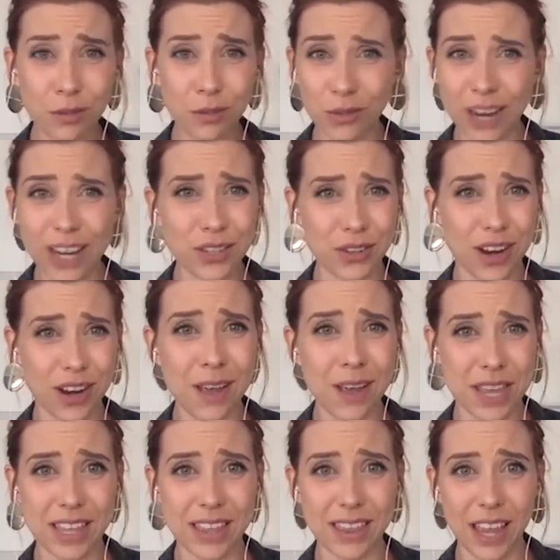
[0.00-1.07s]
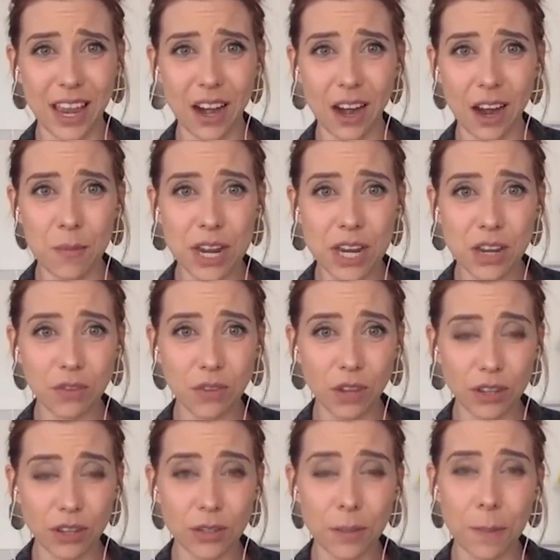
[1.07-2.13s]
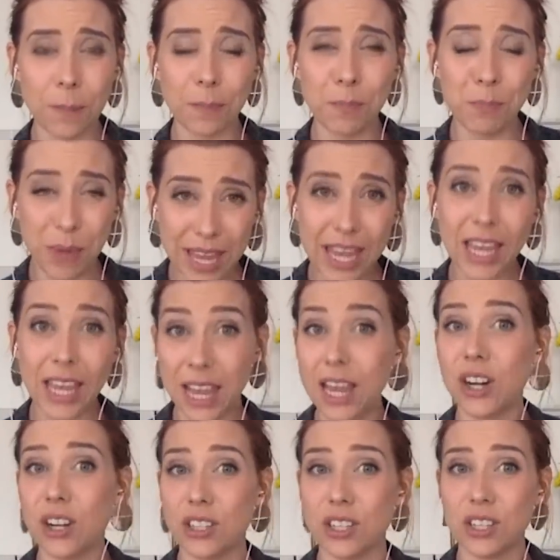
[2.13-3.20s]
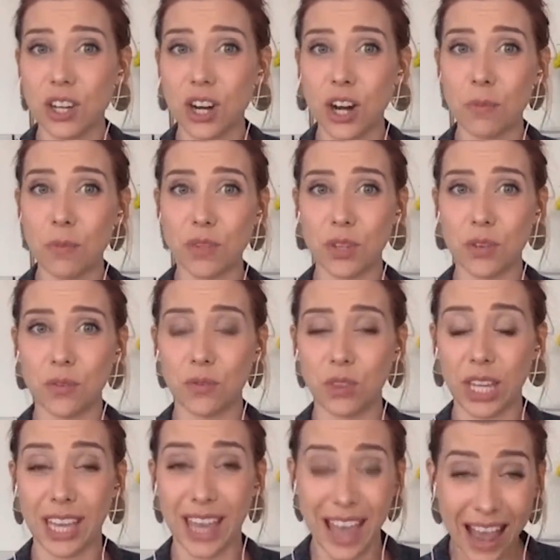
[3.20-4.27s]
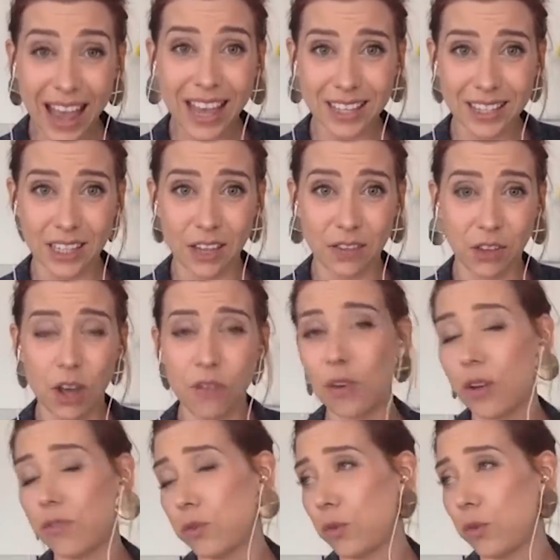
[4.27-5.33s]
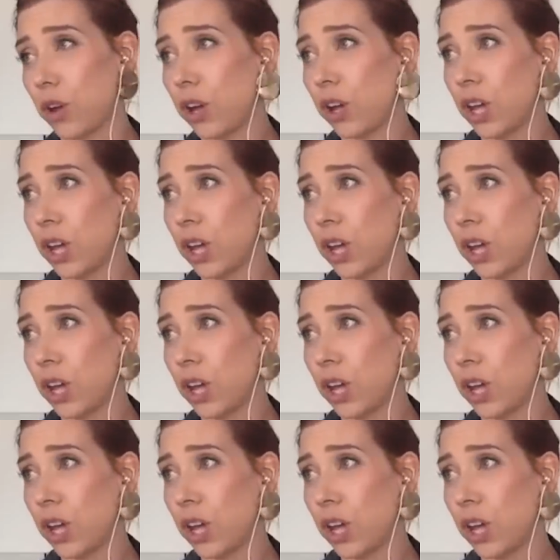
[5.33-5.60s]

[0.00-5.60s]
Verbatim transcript: great drama in there. I mean, you've got some mm. big hitters in terms of the cast that they've got involved. We've got